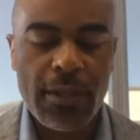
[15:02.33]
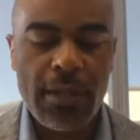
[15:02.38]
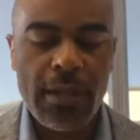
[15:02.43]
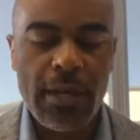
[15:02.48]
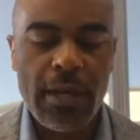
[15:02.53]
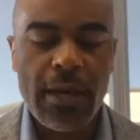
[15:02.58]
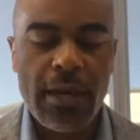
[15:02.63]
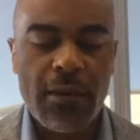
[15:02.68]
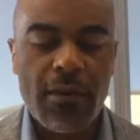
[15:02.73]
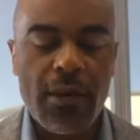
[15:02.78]

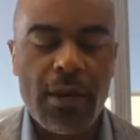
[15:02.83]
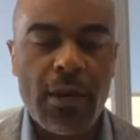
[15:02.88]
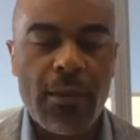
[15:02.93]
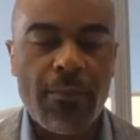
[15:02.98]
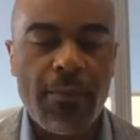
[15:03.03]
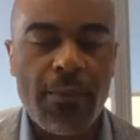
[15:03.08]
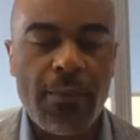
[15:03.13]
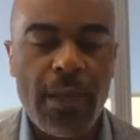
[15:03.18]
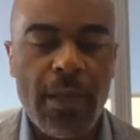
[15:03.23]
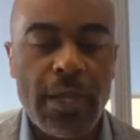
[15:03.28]

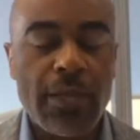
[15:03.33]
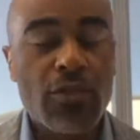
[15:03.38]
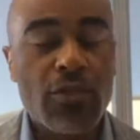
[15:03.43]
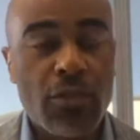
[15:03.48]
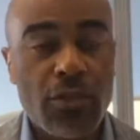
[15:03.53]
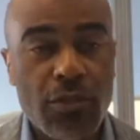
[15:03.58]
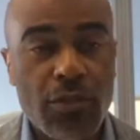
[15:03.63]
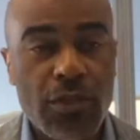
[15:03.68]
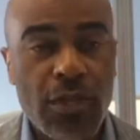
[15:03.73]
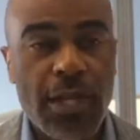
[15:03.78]
they
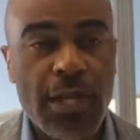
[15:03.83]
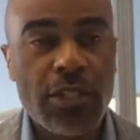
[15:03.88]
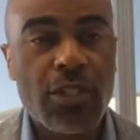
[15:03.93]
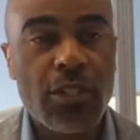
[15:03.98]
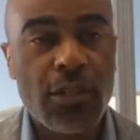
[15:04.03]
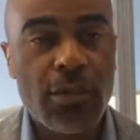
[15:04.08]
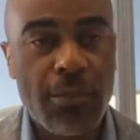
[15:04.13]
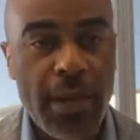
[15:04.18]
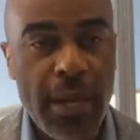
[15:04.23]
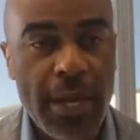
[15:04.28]
introduced last
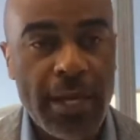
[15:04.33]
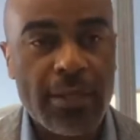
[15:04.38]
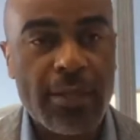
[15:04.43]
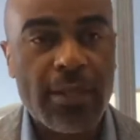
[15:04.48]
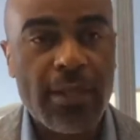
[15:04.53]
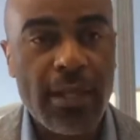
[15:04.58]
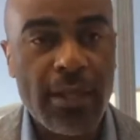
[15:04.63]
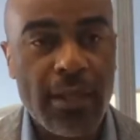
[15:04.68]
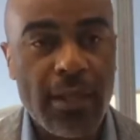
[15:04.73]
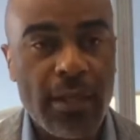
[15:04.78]
year and
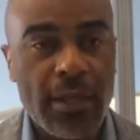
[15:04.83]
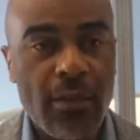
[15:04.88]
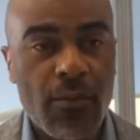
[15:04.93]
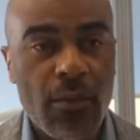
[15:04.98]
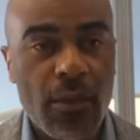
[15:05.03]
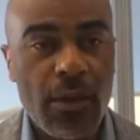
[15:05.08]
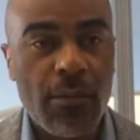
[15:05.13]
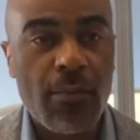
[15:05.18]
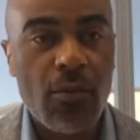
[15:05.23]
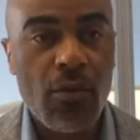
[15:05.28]
passed, and I think they
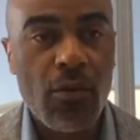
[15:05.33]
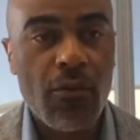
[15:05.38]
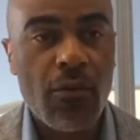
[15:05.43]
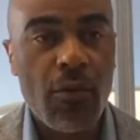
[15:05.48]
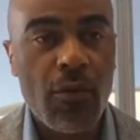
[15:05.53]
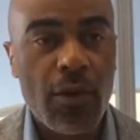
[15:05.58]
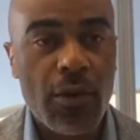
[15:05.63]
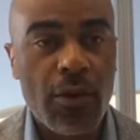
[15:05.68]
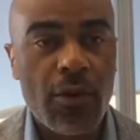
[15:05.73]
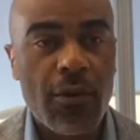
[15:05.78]
want to move
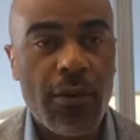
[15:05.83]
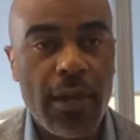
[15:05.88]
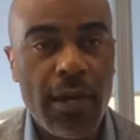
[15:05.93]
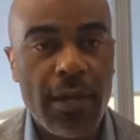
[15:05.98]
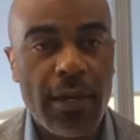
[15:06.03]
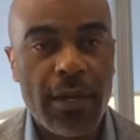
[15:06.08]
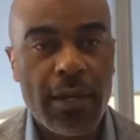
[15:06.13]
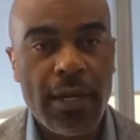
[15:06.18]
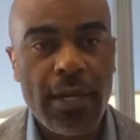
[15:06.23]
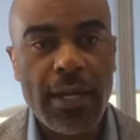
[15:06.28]
forward on
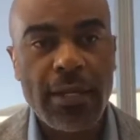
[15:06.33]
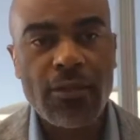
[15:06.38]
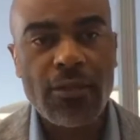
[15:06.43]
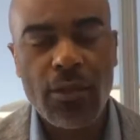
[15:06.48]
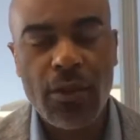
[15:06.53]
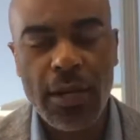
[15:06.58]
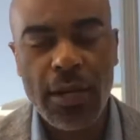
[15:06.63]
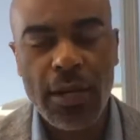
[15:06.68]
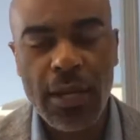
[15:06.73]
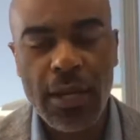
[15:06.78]
that again.
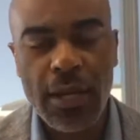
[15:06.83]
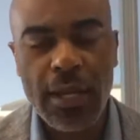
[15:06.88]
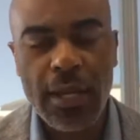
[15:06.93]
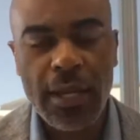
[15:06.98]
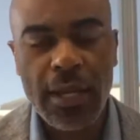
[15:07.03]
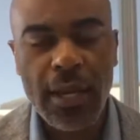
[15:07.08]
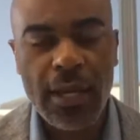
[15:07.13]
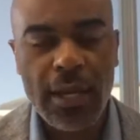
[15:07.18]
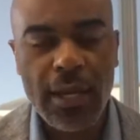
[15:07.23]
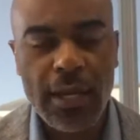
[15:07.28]
So,
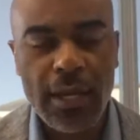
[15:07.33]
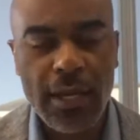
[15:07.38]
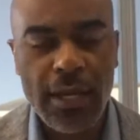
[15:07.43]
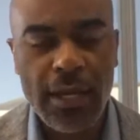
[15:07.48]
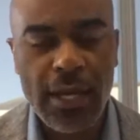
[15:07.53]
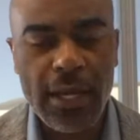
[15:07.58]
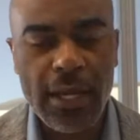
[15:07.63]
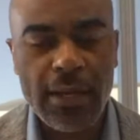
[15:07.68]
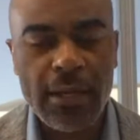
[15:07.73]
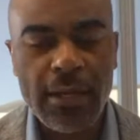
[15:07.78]
and
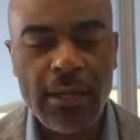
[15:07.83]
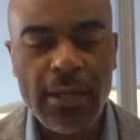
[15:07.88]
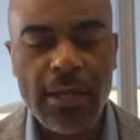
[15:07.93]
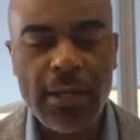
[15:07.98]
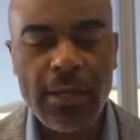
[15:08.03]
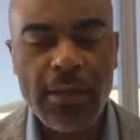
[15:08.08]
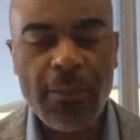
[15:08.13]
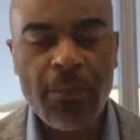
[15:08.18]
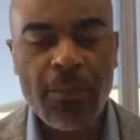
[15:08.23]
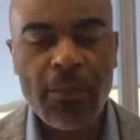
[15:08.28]
again,
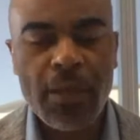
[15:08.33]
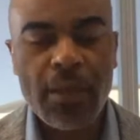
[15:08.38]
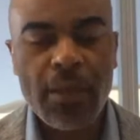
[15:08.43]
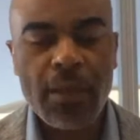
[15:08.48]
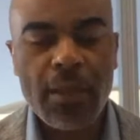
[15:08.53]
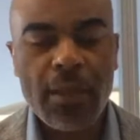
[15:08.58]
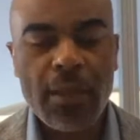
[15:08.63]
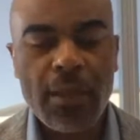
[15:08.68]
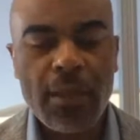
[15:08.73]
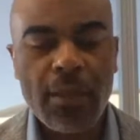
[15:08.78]

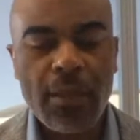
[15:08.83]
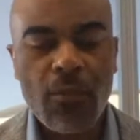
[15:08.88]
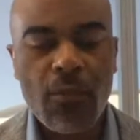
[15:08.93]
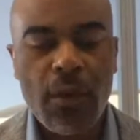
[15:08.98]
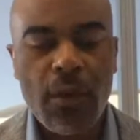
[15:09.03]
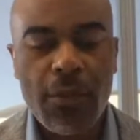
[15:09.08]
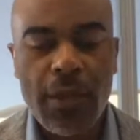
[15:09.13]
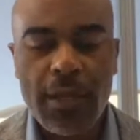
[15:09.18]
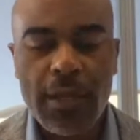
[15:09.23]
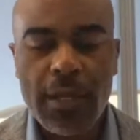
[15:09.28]
the
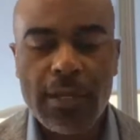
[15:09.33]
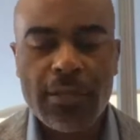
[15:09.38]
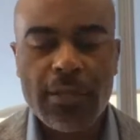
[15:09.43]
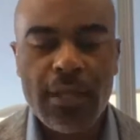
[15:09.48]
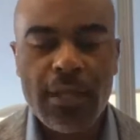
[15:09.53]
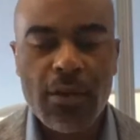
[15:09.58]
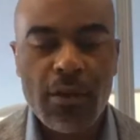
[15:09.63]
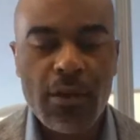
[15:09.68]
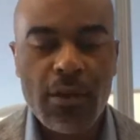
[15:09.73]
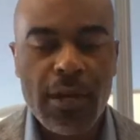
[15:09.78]
one thing that I
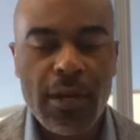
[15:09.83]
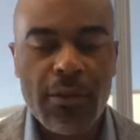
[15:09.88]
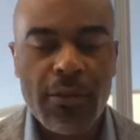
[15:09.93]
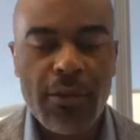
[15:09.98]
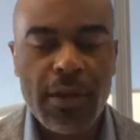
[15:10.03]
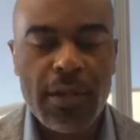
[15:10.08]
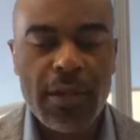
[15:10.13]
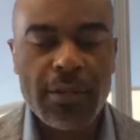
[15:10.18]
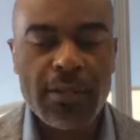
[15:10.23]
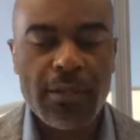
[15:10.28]
said earlier I
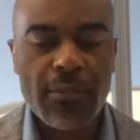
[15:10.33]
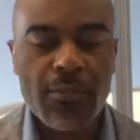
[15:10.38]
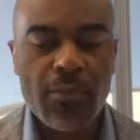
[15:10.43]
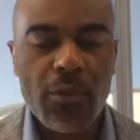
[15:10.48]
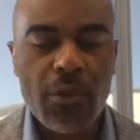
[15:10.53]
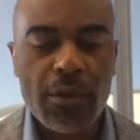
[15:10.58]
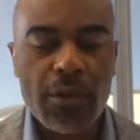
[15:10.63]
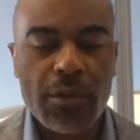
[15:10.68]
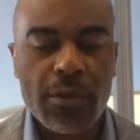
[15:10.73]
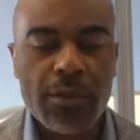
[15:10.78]
think is
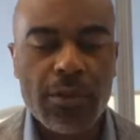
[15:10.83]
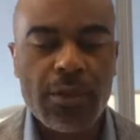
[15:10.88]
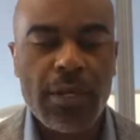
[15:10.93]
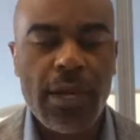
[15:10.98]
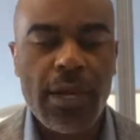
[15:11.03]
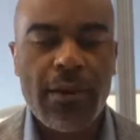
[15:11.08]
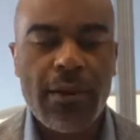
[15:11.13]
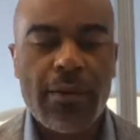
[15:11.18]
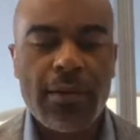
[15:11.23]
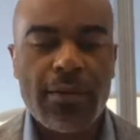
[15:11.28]
important,
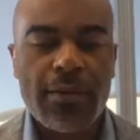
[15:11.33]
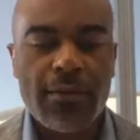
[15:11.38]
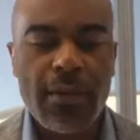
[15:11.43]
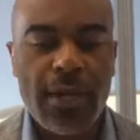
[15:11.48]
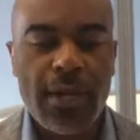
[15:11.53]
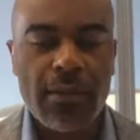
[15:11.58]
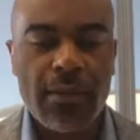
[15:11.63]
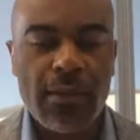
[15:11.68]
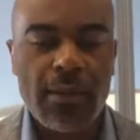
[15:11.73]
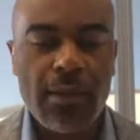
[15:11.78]
Karen, is that